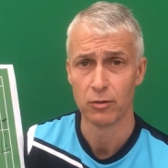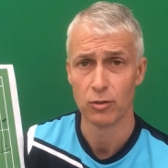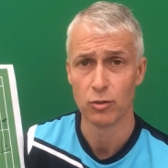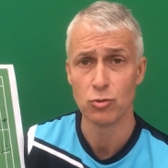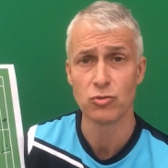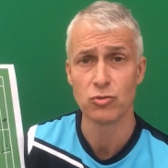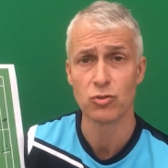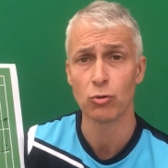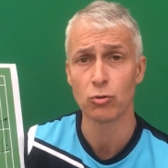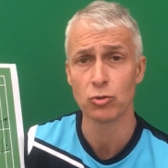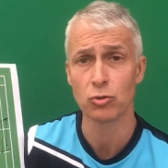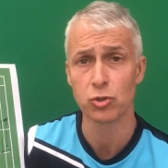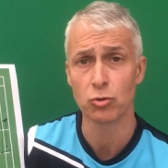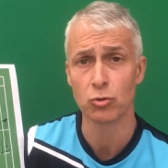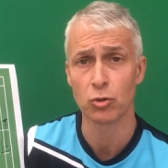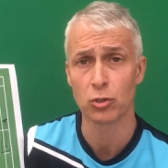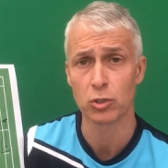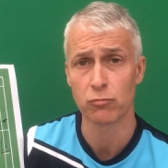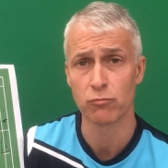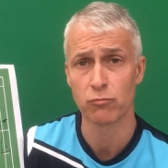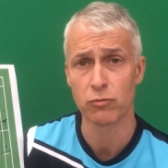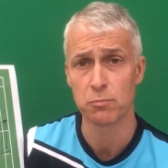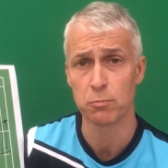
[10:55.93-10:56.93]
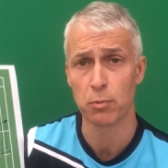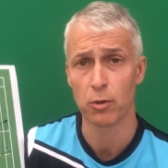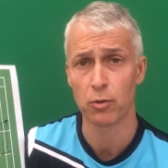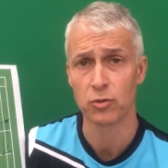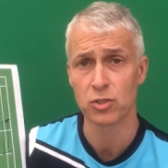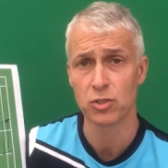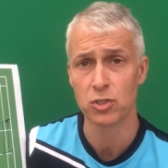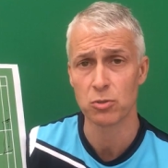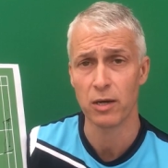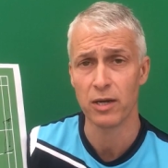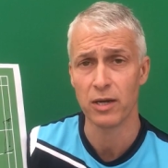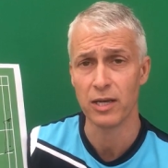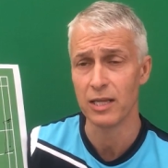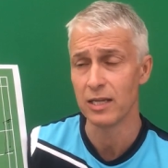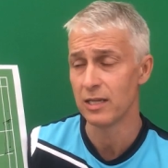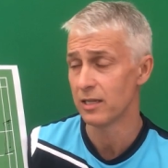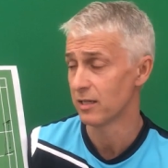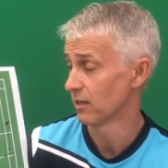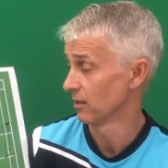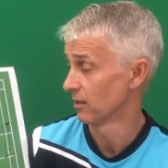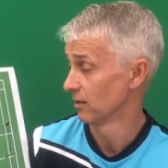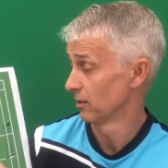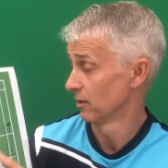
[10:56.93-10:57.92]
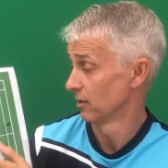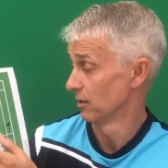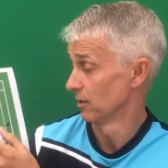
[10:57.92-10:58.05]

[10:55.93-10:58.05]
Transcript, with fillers: who's also got to respond to any